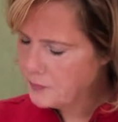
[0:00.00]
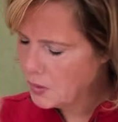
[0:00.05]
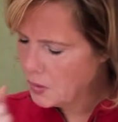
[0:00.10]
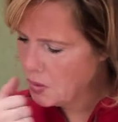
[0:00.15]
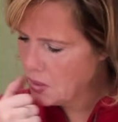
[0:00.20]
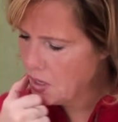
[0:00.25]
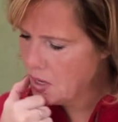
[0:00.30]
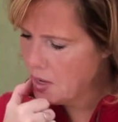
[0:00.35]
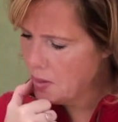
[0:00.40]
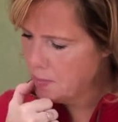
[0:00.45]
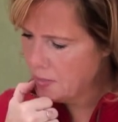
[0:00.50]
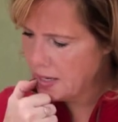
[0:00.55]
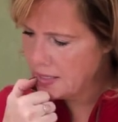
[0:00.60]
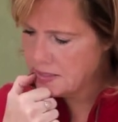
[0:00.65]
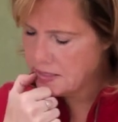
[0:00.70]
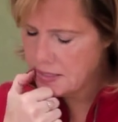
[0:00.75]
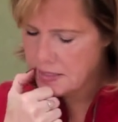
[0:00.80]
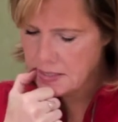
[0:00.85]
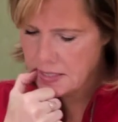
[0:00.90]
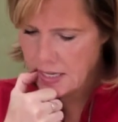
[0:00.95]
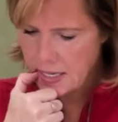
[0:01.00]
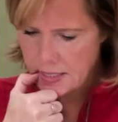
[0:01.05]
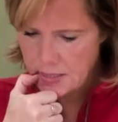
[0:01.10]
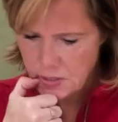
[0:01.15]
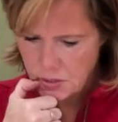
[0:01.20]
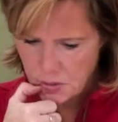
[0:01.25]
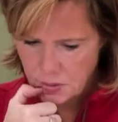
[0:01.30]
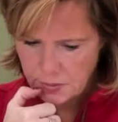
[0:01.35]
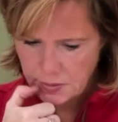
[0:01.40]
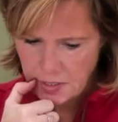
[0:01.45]
Okay, Pisces,
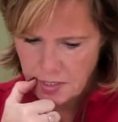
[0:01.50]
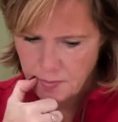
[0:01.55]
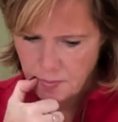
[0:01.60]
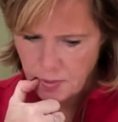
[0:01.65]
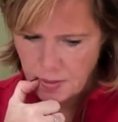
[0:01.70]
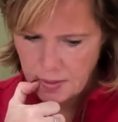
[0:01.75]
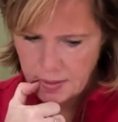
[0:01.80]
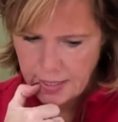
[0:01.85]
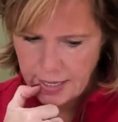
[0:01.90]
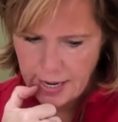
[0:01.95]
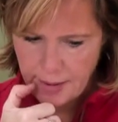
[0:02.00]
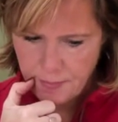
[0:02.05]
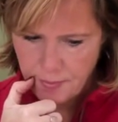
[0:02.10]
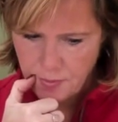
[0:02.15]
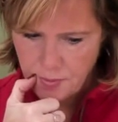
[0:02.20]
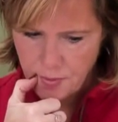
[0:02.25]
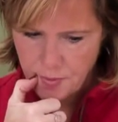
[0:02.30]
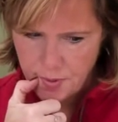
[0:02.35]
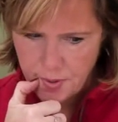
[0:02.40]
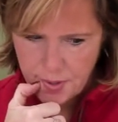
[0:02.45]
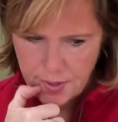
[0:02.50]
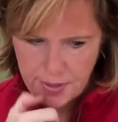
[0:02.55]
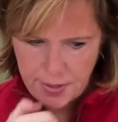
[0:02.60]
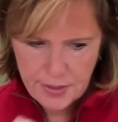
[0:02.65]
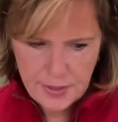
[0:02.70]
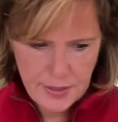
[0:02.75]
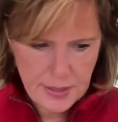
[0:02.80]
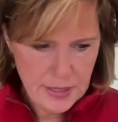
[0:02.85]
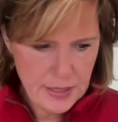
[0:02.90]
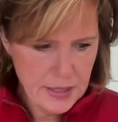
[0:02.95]
Cancer, Libra, Capricorn.
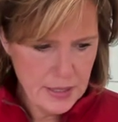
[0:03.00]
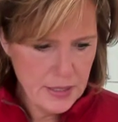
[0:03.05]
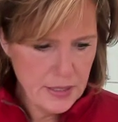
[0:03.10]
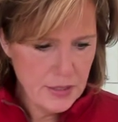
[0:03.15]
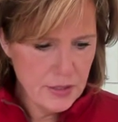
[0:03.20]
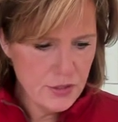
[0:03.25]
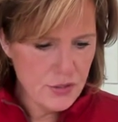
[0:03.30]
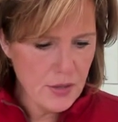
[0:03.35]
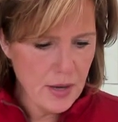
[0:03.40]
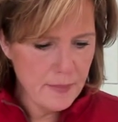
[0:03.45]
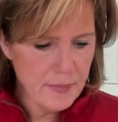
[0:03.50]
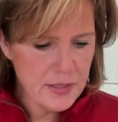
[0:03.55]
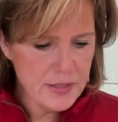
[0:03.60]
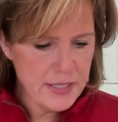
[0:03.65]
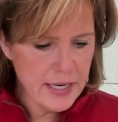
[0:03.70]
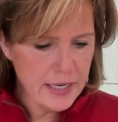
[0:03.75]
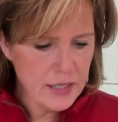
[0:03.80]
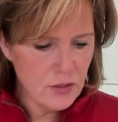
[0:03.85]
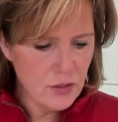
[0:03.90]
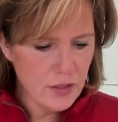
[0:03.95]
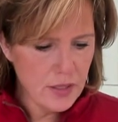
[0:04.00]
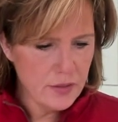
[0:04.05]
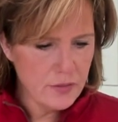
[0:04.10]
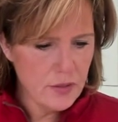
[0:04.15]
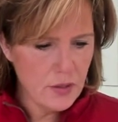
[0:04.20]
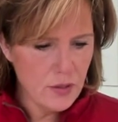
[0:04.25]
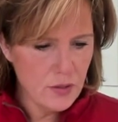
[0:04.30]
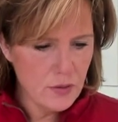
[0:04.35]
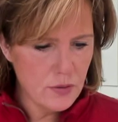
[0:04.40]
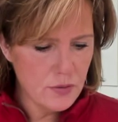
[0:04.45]
So I'm going to take a look at
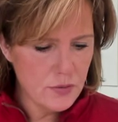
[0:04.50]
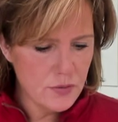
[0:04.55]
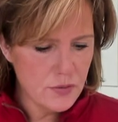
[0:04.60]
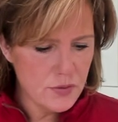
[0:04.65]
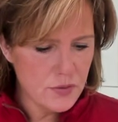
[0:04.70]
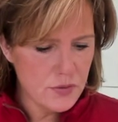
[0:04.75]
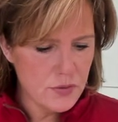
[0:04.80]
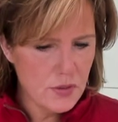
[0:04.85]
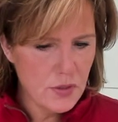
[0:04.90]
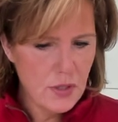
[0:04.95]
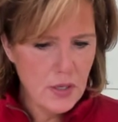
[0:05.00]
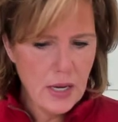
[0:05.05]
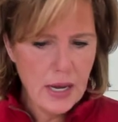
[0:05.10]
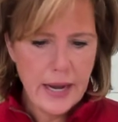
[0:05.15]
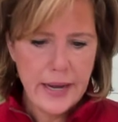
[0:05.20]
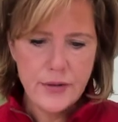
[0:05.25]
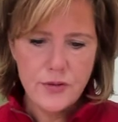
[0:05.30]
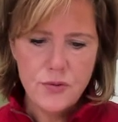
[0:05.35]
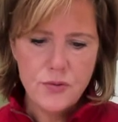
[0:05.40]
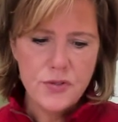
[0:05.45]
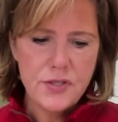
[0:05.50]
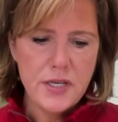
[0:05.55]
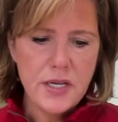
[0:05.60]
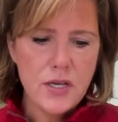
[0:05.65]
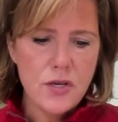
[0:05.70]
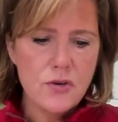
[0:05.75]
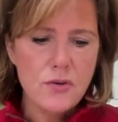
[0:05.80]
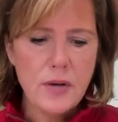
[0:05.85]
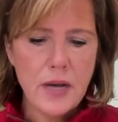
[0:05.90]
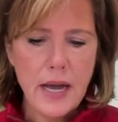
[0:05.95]
those. I do see
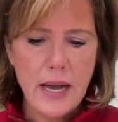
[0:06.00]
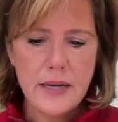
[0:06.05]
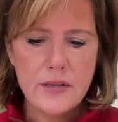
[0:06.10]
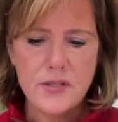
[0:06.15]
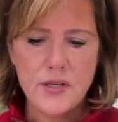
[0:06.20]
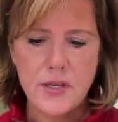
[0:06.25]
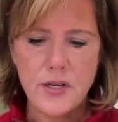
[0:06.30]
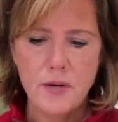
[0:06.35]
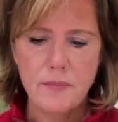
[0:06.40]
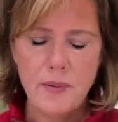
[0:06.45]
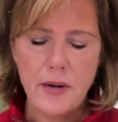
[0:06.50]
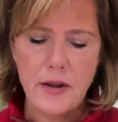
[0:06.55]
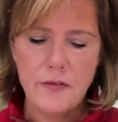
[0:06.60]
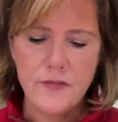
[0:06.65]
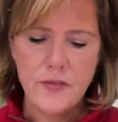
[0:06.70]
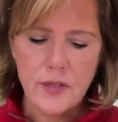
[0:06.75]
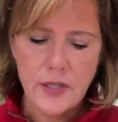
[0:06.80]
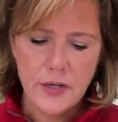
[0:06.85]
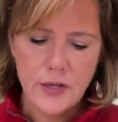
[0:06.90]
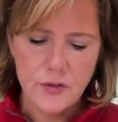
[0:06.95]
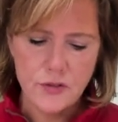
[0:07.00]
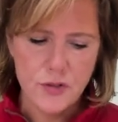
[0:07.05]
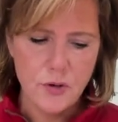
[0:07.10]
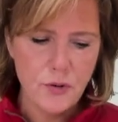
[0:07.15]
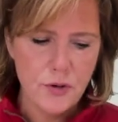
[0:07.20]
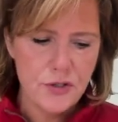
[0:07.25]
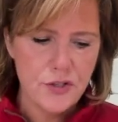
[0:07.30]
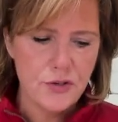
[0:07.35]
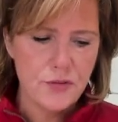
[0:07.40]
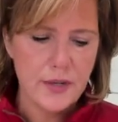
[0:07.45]
you guys here, but I feel like you're
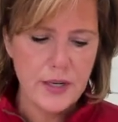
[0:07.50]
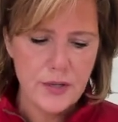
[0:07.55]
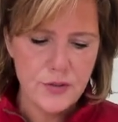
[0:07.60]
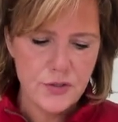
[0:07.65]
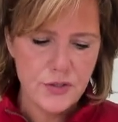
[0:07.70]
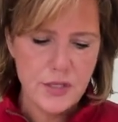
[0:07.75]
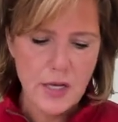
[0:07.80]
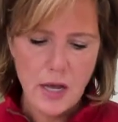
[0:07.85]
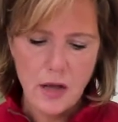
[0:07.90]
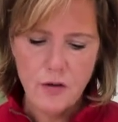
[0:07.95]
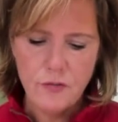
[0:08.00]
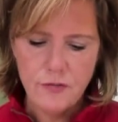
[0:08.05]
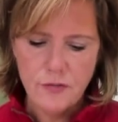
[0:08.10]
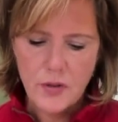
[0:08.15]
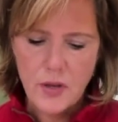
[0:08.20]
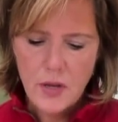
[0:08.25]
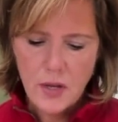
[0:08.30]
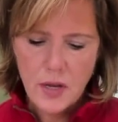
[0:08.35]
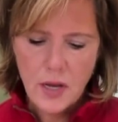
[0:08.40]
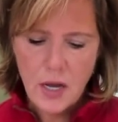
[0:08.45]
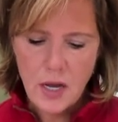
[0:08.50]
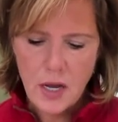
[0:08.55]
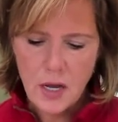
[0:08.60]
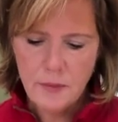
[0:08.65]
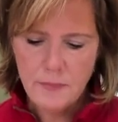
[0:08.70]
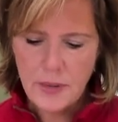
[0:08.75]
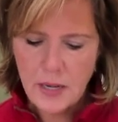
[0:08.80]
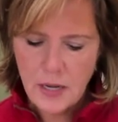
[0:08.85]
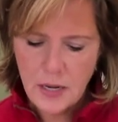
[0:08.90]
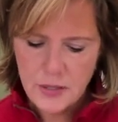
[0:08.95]
torturing yourself
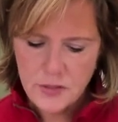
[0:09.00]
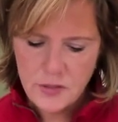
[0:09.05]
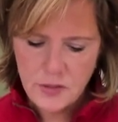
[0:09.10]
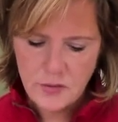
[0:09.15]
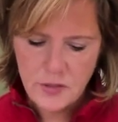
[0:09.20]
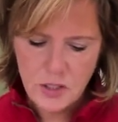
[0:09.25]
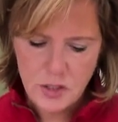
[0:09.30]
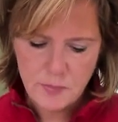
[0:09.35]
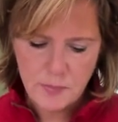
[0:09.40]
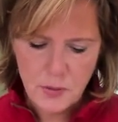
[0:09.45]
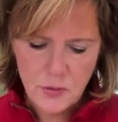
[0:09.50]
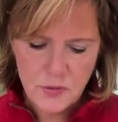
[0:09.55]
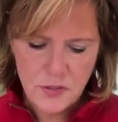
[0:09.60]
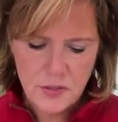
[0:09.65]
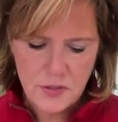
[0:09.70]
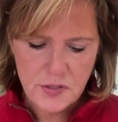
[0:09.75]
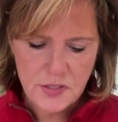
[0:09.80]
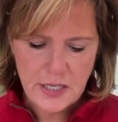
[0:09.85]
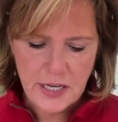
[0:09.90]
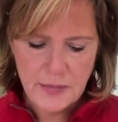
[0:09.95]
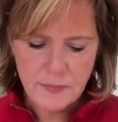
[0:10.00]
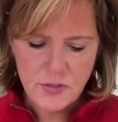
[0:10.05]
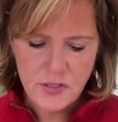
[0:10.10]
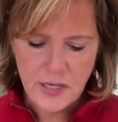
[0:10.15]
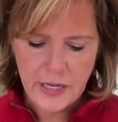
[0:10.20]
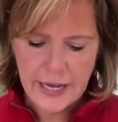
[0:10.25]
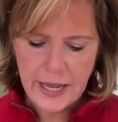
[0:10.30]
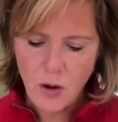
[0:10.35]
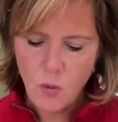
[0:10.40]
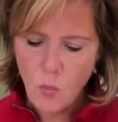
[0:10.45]
because this person seems
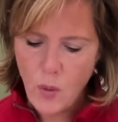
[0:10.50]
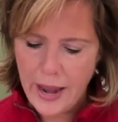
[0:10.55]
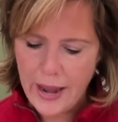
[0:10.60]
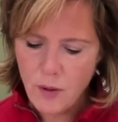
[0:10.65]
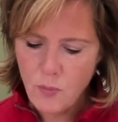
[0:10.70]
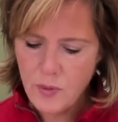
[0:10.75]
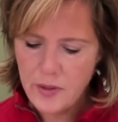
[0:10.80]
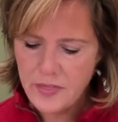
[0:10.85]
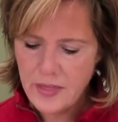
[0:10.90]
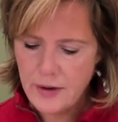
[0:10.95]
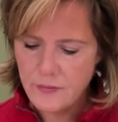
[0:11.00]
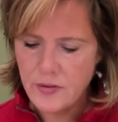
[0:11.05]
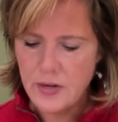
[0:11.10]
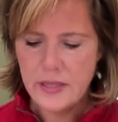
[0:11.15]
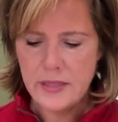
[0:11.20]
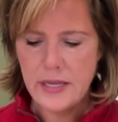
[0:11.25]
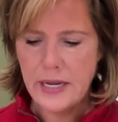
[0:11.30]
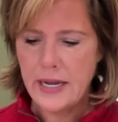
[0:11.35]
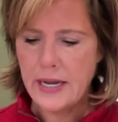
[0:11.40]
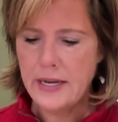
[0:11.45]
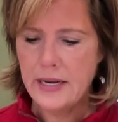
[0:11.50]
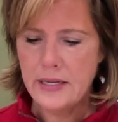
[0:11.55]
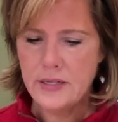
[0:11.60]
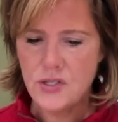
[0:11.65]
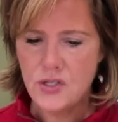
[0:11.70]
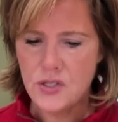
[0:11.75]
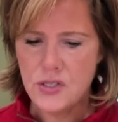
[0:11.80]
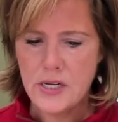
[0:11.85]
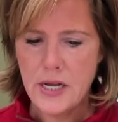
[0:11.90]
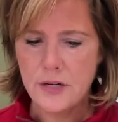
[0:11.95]
to get away with everything, and that's
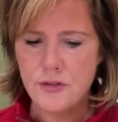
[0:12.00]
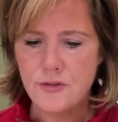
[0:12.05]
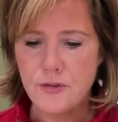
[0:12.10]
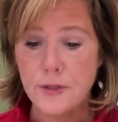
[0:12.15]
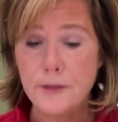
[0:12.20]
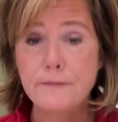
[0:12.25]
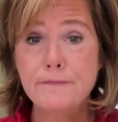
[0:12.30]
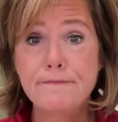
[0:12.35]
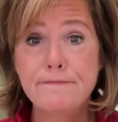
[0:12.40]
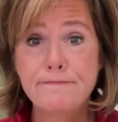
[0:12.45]
just not true.